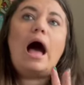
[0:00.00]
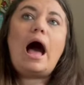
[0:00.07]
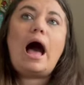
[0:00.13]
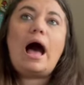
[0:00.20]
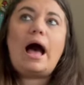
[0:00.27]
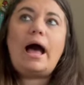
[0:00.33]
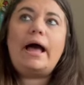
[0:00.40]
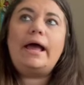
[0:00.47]

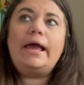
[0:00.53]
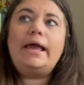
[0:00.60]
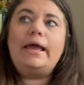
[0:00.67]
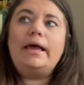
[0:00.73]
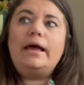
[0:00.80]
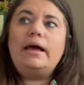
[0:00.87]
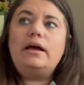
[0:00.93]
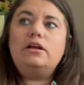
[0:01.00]

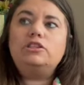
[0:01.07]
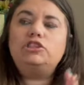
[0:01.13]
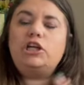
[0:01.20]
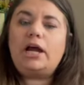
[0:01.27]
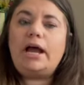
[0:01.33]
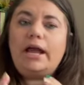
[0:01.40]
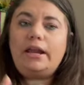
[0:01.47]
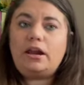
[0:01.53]
I
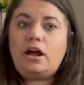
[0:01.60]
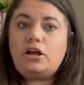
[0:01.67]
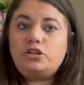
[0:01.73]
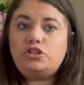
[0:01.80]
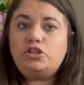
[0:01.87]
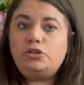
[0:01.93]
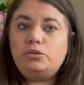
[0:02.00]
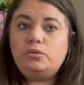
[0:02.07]
try not
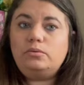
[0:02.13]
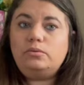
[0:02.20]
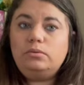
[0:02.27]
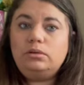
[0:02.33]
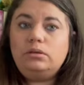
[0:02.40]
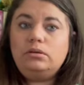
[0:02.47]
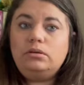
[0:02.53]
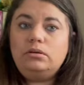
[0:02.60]
to,
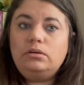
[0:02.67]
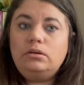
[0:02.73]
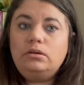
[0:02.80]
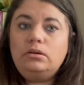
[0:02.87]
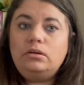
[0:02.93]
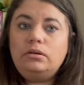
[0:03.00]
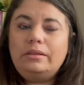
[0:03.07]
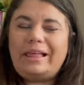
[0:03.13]

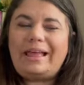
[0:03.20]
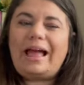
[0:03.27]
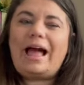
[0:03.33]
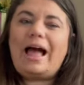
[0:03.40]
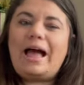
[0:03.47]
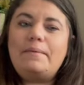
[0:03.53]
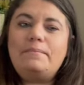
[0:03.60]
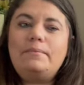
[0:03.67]
like,
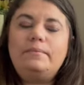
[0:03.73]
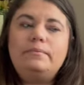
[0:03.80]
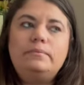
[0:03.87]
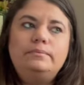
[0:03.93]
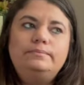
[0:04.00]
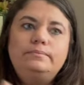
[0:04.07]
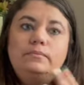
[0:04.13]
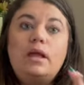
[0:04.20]
I'm
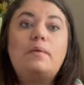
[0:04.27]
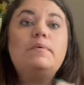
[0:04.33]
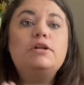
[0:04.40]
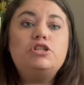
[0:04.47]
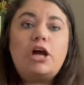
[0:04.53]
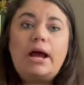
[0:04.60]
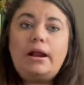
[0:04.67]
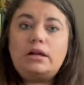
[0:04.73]
gonna
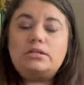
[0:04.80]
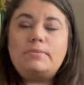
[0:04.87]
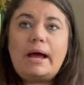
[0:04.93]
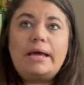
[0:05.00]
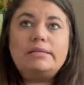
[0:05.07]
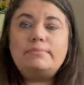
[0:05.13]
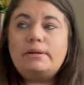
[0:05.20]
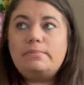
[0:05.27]
try not to
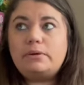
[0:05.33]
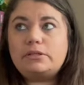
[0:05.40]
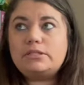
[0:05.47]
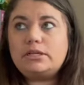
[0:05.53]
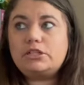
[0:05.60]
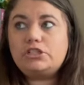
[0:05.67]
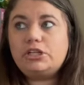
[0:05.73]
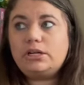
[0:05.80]
buy as many books
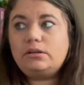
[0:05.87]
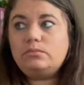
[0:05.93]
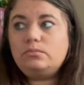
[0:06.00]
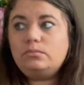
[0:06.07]
next year.